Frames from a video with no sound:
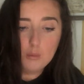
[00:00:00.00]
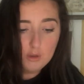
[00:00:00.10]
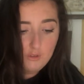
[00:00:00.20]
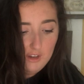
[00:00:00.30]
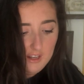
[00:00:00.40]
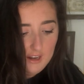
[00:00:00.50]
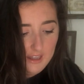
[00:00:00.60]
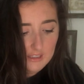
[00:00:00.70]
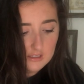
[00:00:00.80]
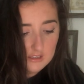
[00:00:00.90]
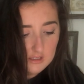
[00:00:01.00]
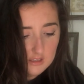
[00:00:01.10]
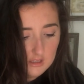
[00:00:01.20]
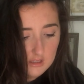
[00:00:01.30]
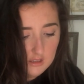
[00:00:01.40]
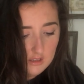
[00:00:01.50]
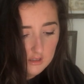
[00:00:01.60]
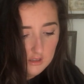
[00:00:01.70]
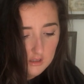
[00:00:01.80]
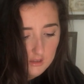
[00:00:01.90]
But they're really nice.
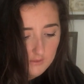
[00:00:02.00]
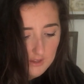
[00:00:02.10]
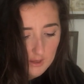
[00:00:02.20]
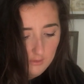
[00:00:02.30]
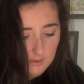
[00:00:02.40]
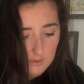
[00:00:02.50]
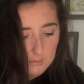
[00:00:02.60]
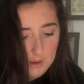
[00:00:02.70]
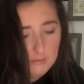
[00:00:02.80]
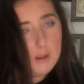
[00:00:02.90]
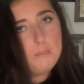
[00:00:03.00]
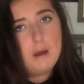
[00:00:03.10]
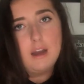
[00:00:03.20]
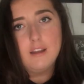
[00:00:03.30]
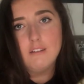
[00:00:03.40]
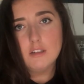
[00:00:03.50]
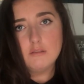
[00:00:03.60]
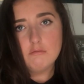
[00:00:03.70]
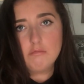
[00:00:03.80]
They're lovely. I'm going to pop them back in.